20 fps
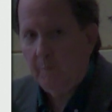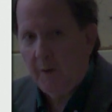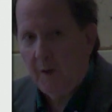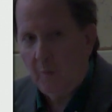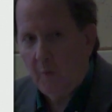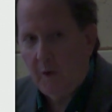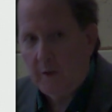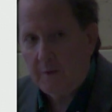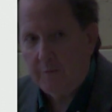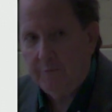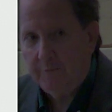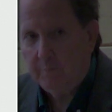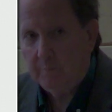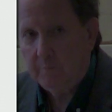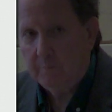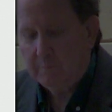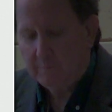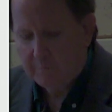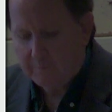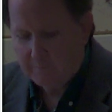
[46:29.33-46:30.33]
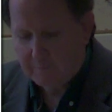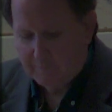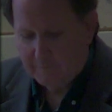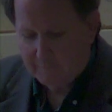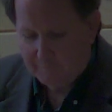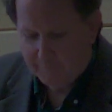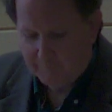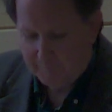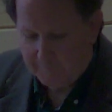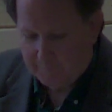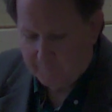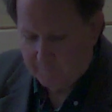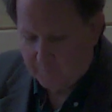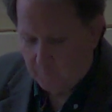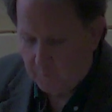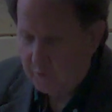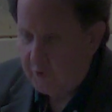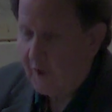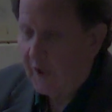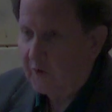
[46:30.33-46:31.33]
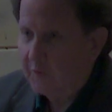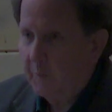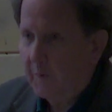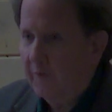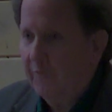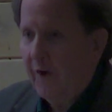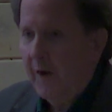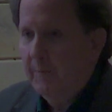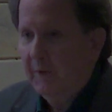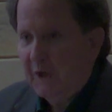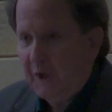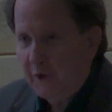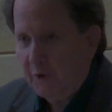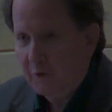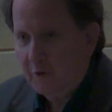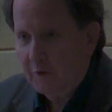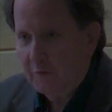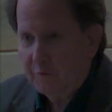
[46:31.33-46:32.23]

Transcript: wife. She asked me if I'm any good,